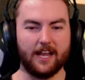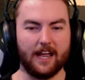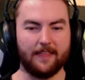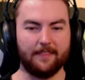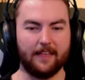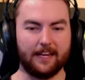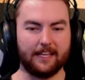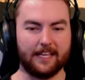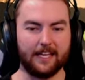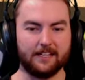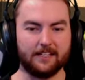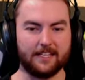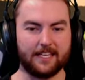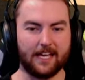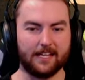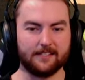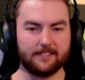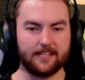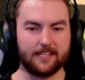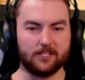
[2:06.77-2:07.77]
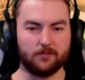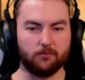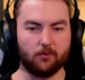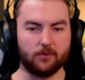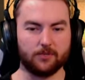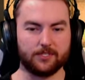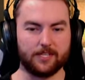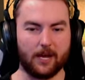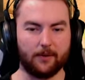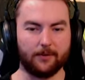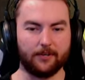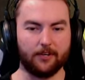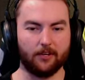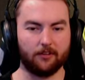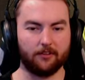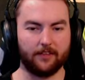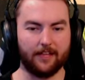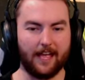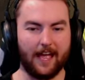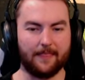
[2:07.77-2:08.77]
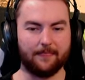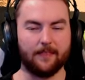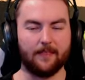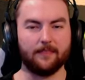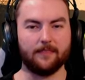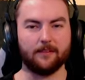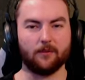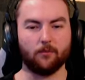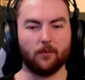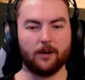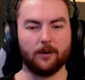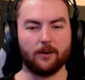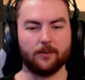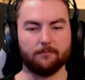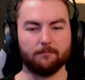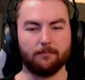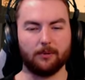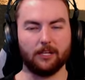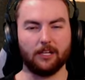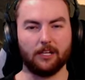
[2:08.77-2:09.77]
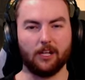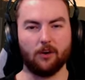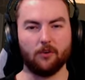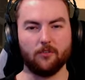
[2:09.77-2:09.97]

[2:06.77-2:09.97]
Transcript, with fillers: and then again, you can see towards that window there, and then the one below